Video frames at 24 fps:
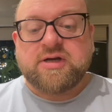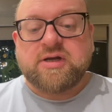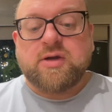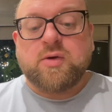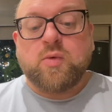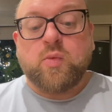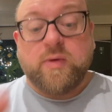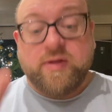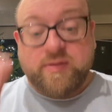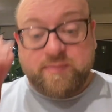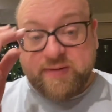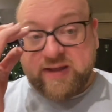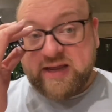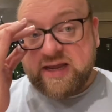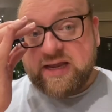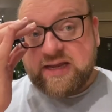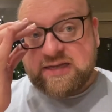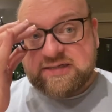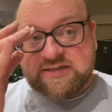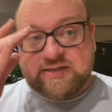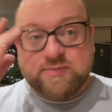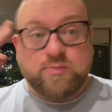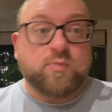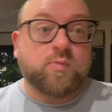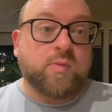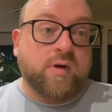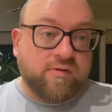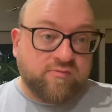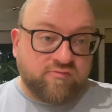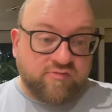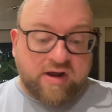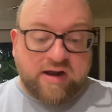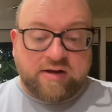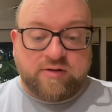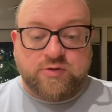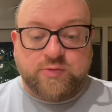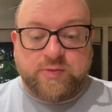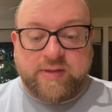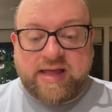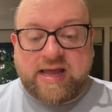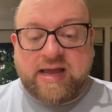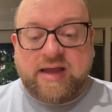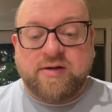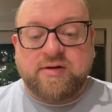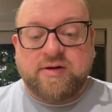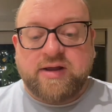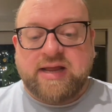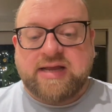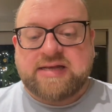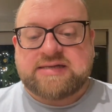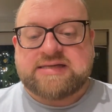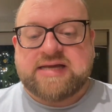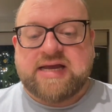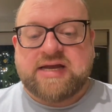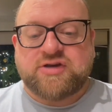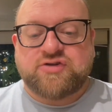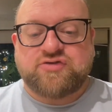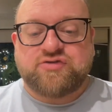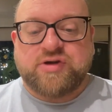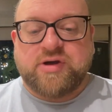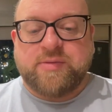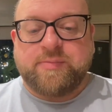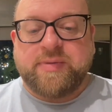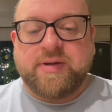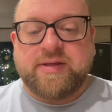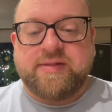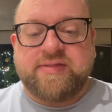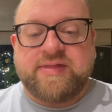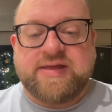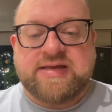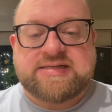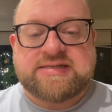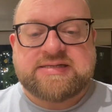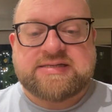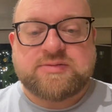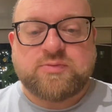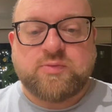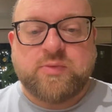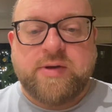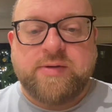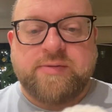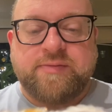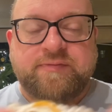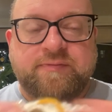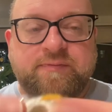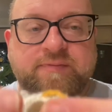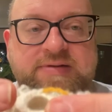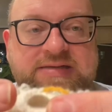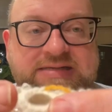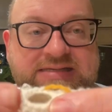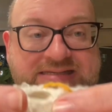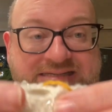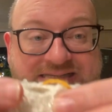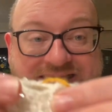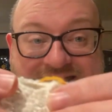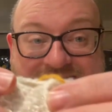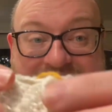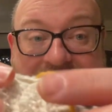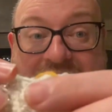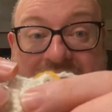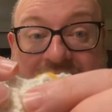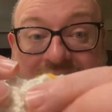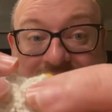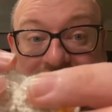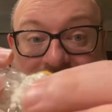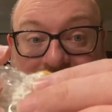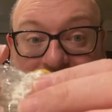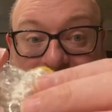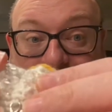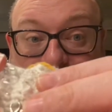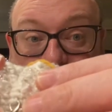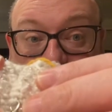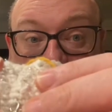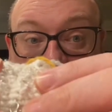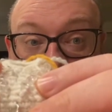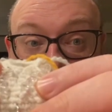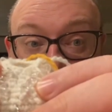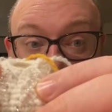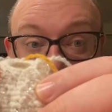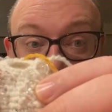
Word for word: with beads and a round without, etc. But this, we've stacked them.